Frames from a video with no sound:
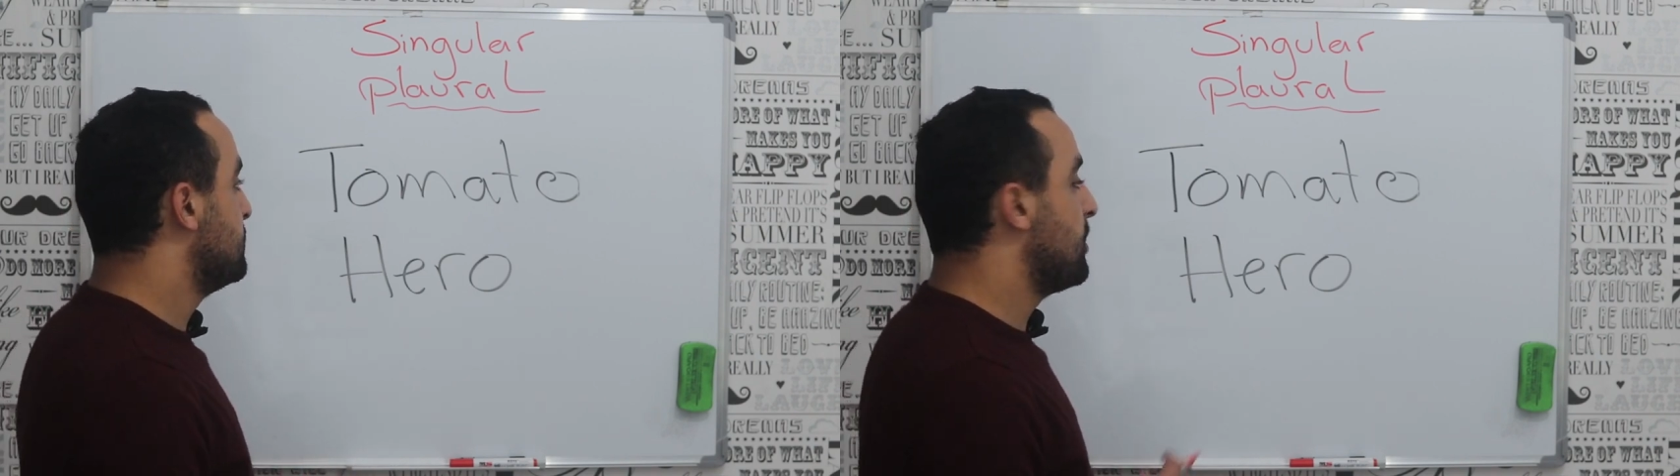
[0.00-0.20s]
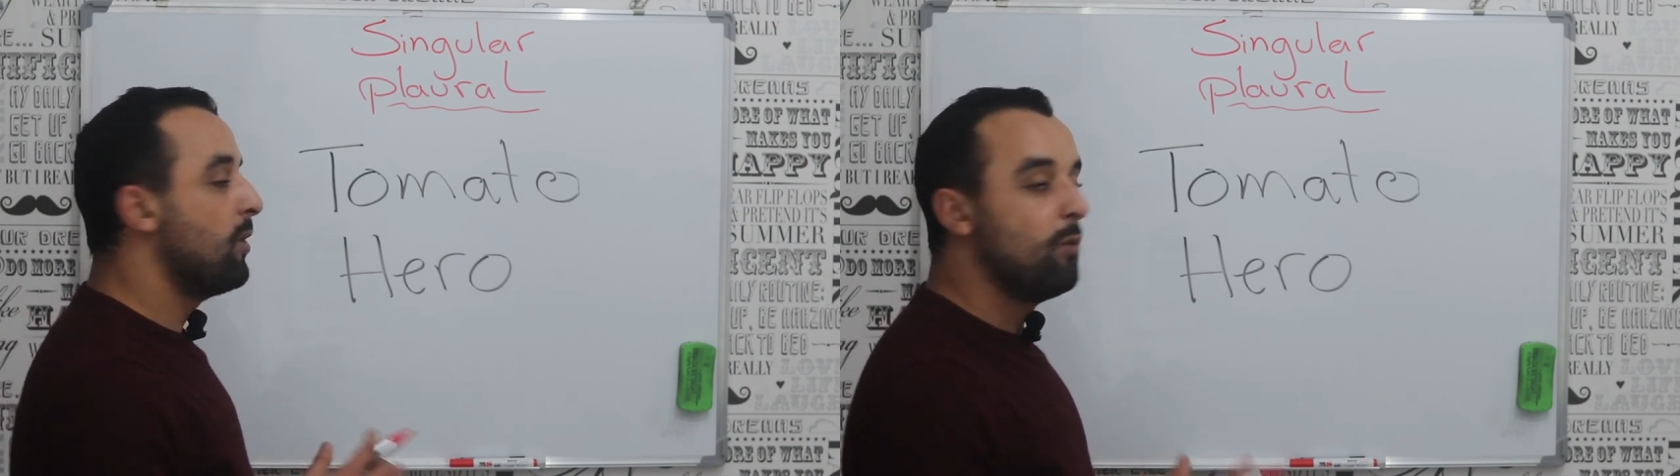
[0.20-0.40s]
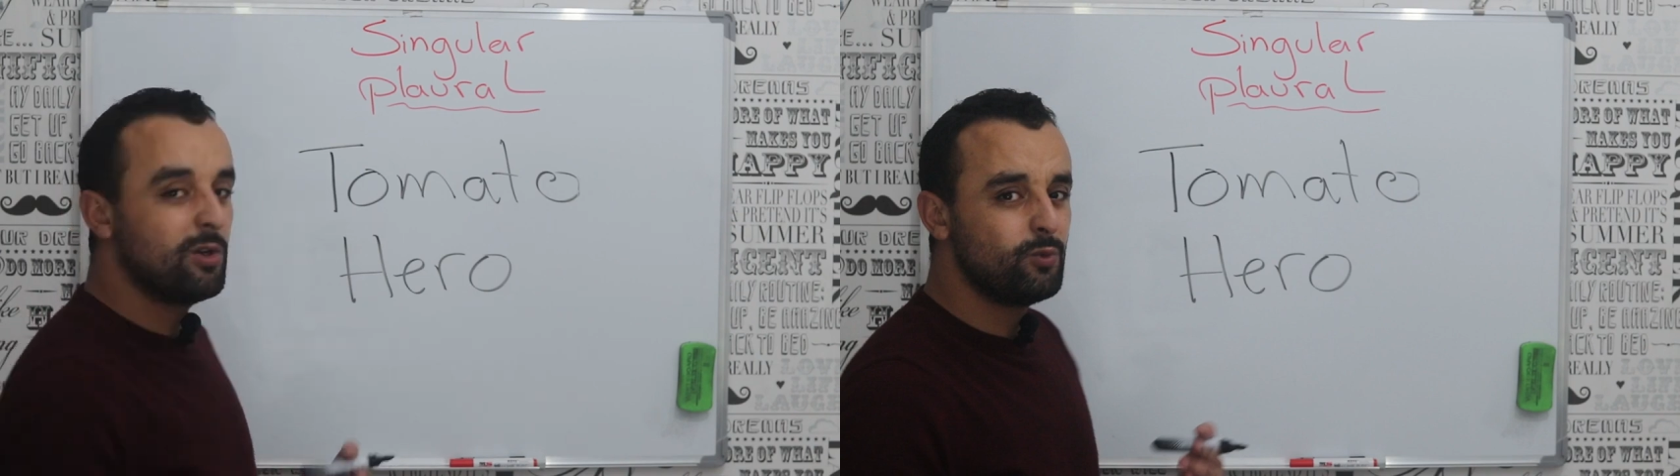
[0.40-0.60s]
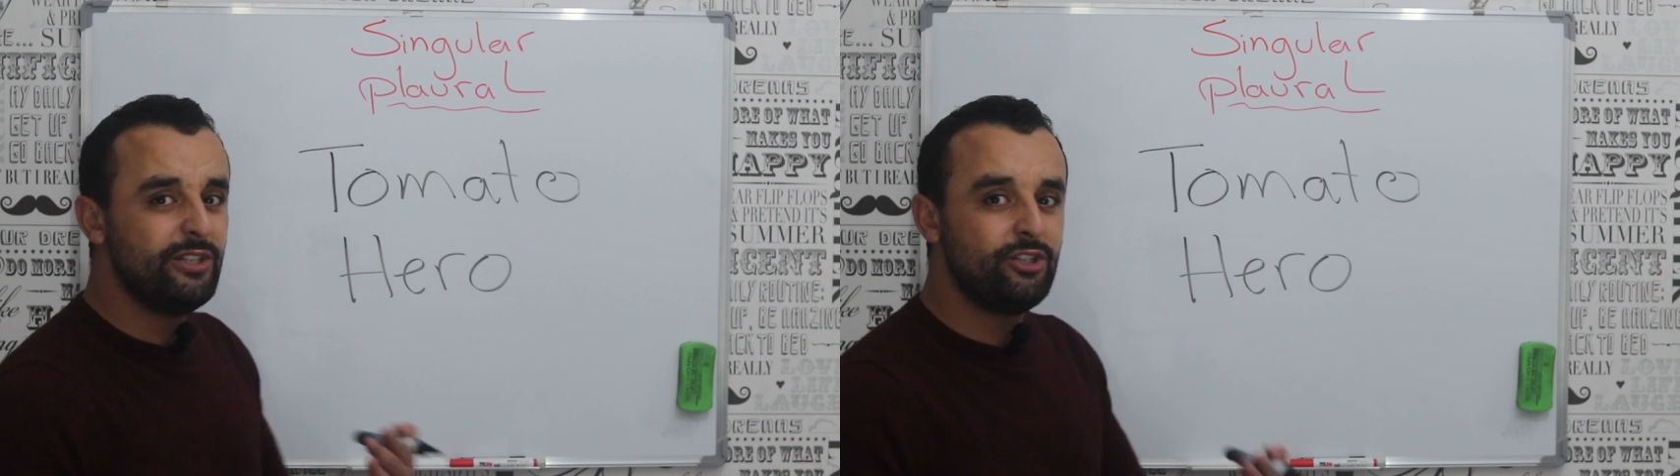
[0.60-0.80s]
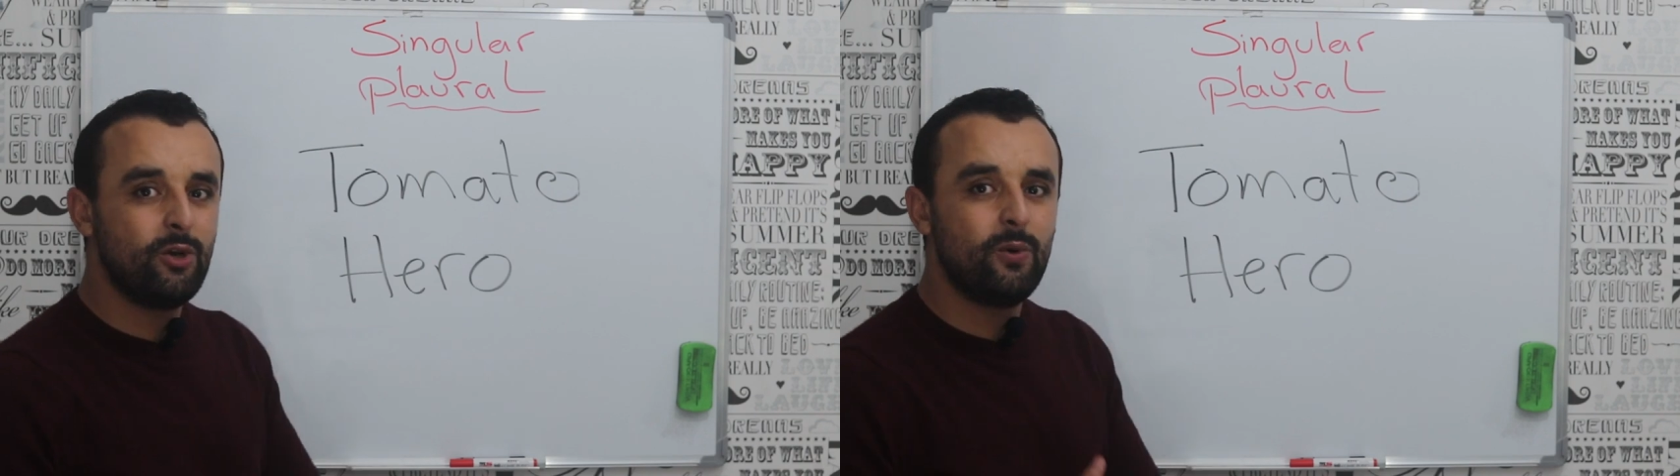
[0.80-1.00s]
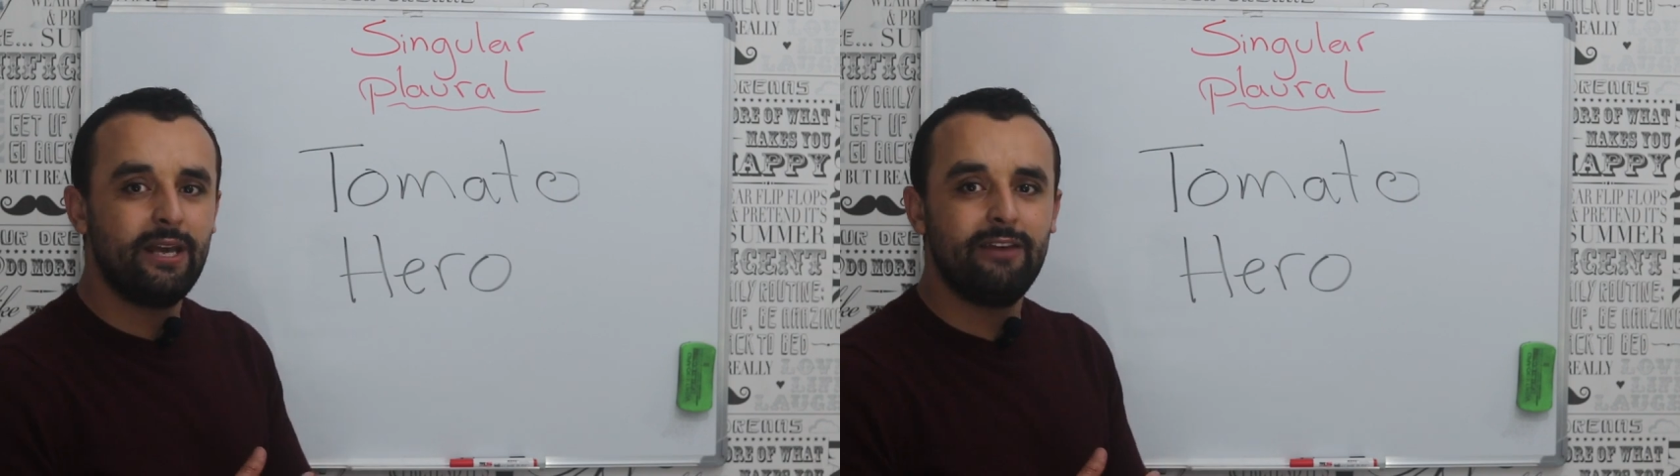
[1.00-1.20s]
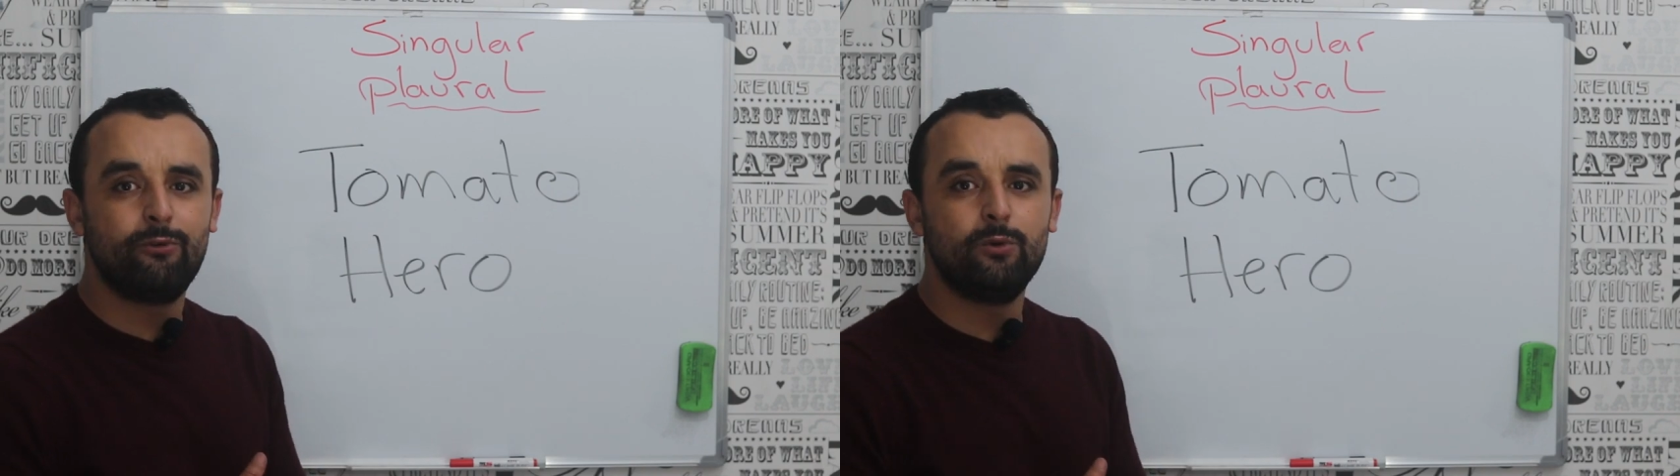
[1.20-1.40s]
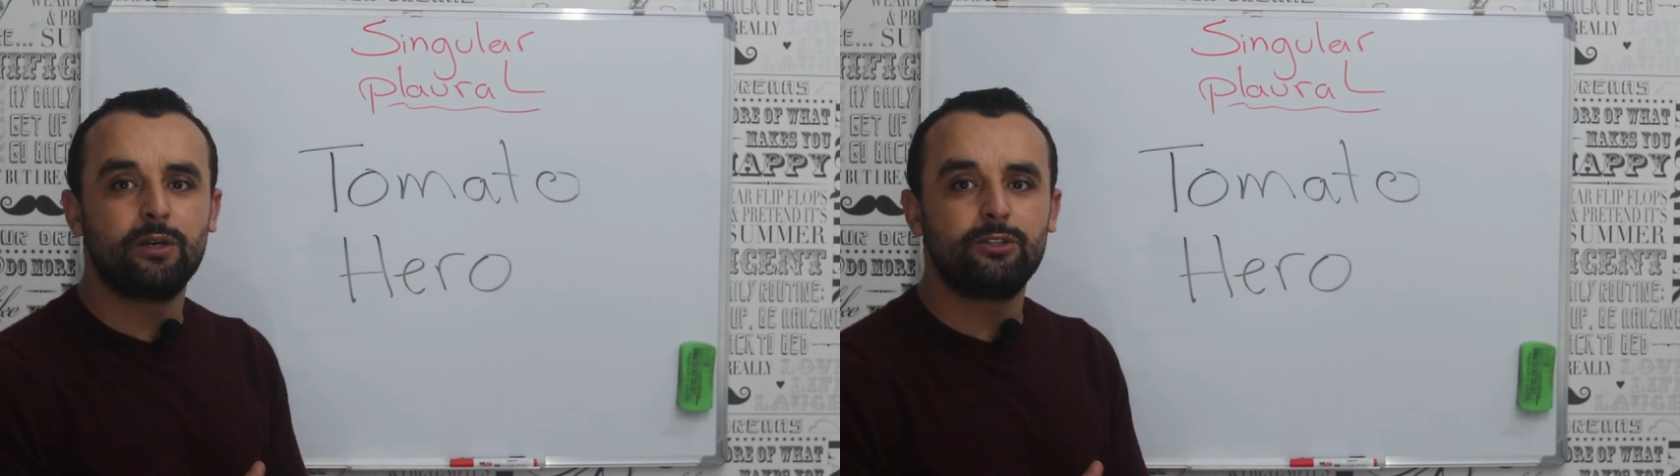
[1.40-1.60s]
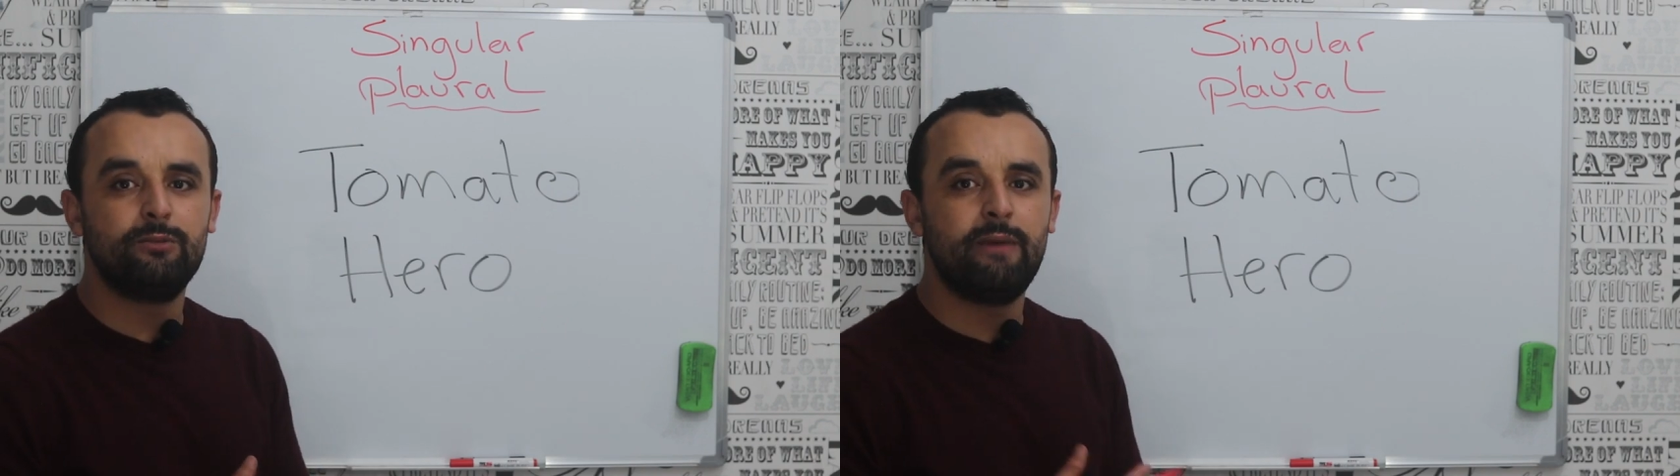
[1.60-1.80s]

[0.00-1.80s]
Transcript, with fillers: So what we do if we want